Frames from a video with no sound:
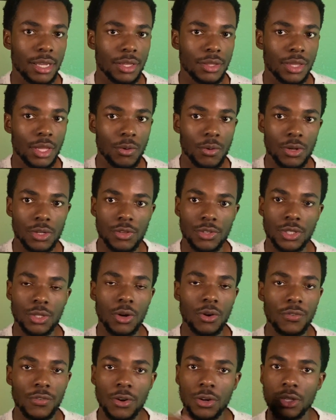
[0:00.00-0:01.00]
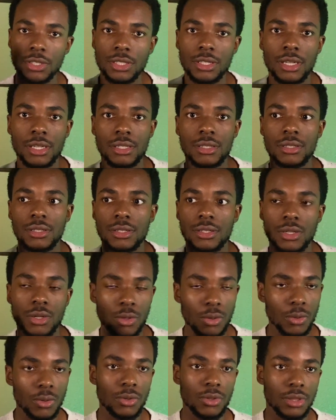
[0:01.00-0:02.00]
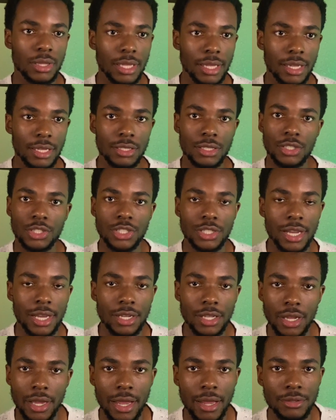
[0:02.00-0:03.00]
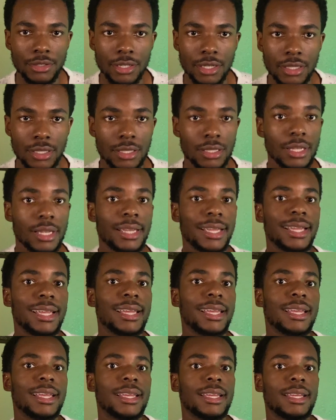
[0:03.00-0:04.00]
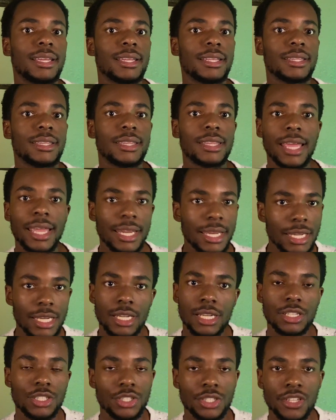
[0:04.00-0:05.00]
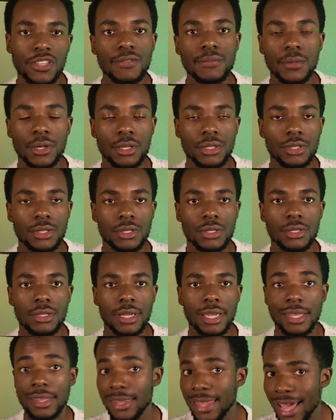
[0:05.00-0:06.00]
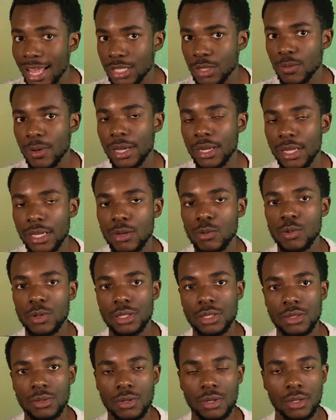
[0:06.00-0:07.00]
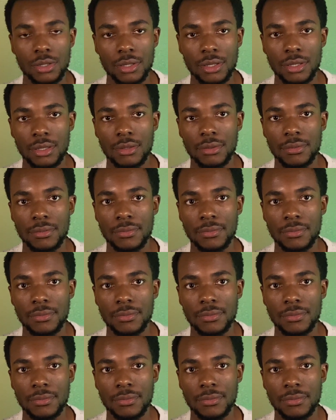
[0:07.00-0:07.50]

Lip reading: They were so focused on the cool things, the shiny objects, they didn't achieve much. And that's why they quit so early.